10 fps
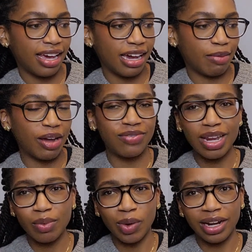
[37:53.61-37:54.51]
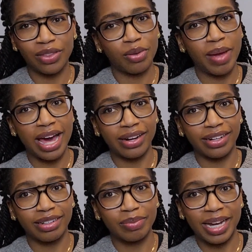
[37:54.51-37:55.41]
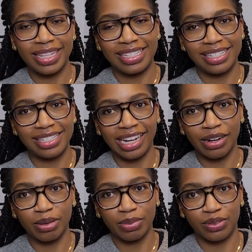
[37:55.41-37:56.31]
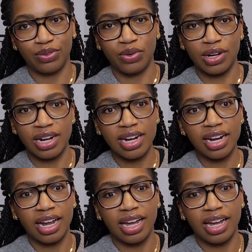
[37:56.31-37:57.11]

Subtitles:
I've knit one other pattern by this designer before,